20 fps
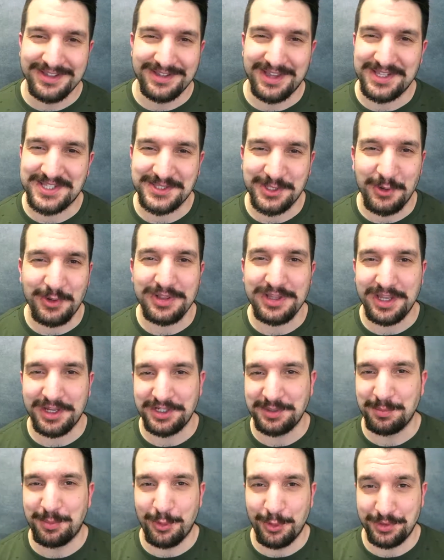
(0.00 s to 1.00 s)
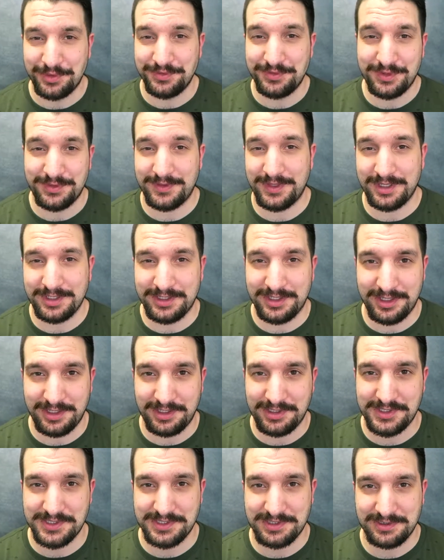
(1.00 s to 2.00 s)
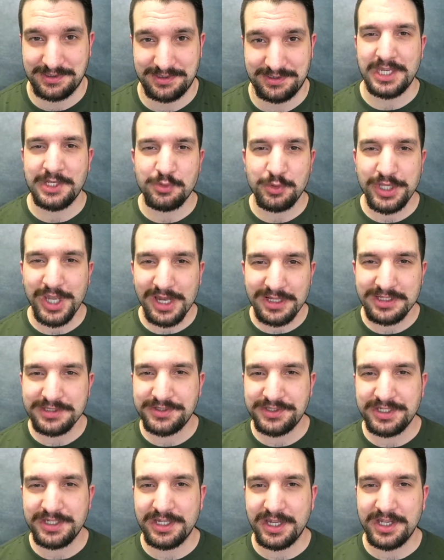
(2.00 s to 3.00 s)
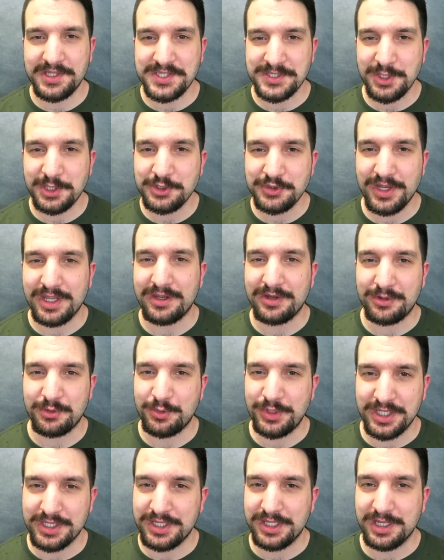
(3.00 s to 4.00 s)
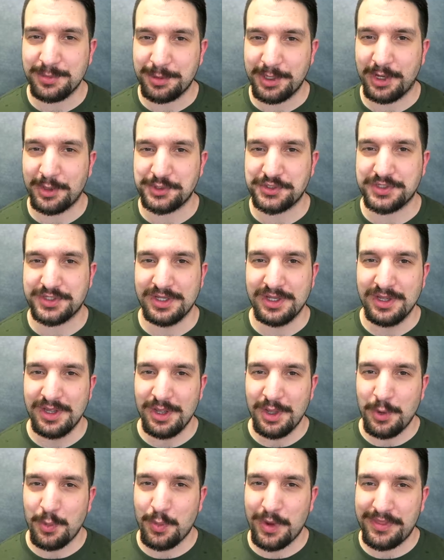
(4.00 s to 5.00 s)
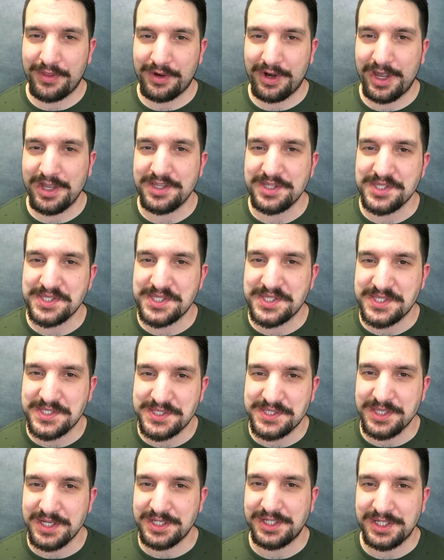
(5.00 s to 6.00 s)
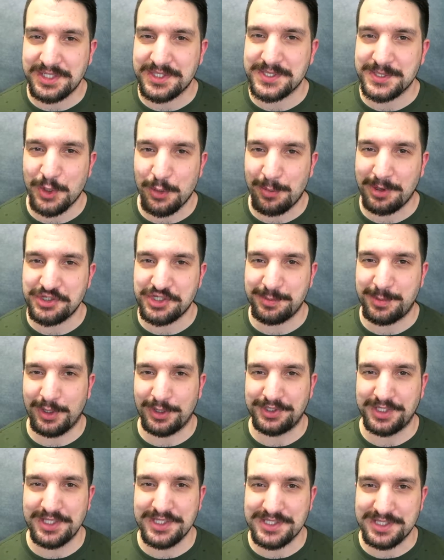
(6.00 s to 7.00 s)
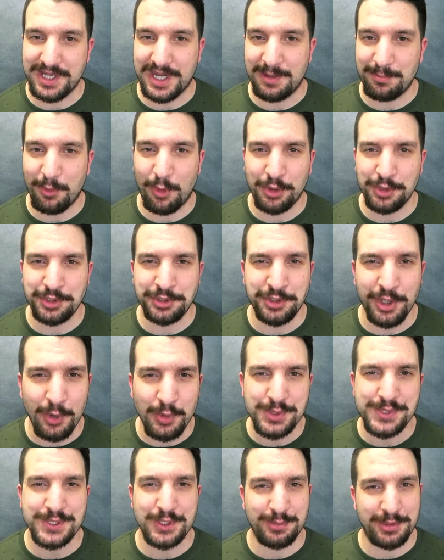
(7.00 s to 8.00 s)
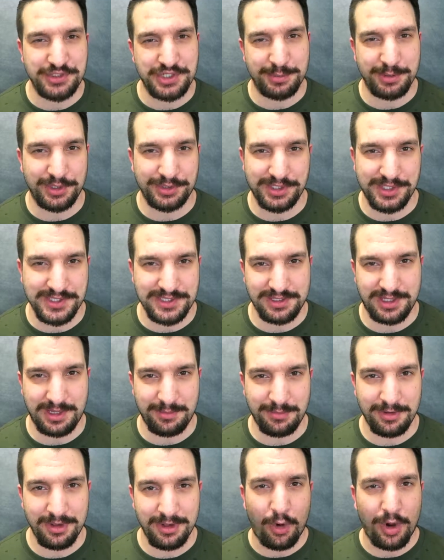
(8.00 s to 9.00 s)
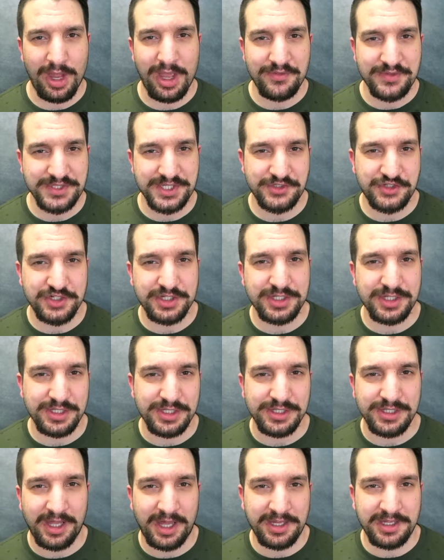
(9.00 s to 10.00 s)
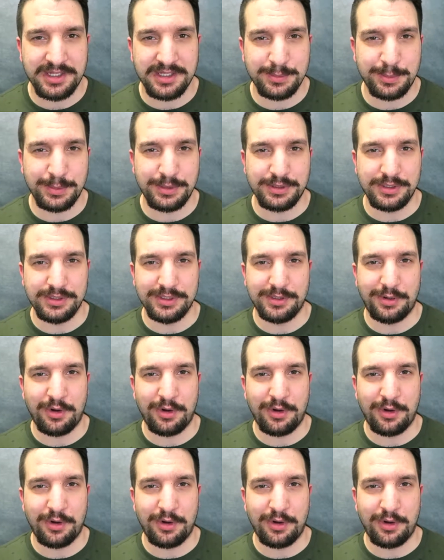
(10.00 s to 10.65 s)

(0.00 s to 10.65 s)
that's totally unimportant in that case. In reality, it's not really about whether I studied so much about Islam or know so much about Islam or have such a likable